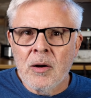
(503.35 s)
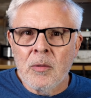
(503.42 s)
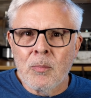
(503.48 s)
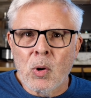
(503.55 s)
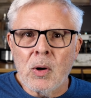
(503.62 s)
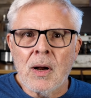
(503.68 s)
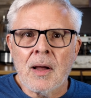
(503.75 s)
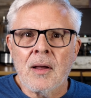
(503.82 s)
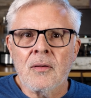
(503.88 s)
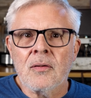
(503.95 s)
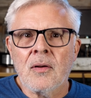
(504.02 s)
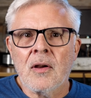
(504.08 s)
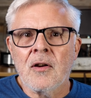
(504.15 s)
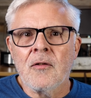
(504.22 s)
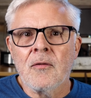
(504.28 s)
more like a
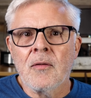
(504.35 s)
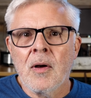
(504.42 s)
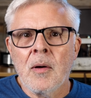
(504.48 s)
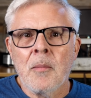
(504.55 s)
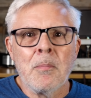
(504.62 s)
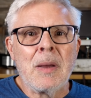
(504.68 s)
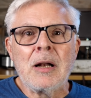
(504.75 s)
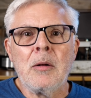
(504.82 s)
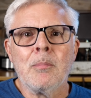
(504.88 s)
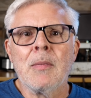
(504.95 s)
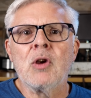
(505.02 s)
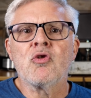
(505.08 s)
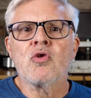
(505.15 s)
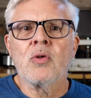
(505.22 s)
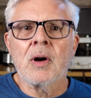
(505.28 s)
set of metal
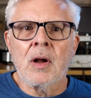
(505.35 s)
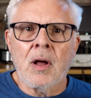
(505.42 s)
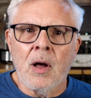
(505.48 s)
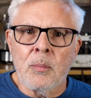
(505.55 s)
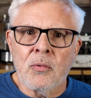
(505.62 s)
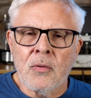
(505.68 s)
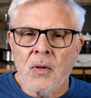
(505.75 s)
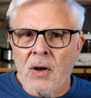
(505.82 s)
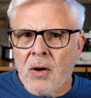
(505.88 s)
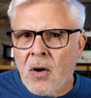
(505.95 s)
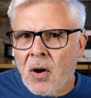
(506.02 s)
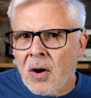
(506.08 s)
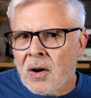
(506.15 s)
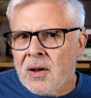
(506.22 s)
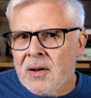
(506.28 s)
measuring cups than
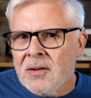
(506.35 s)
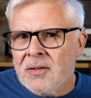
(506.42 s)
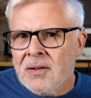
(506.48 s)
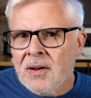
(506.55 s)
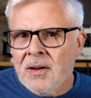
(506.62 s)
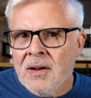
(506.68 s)
car keys.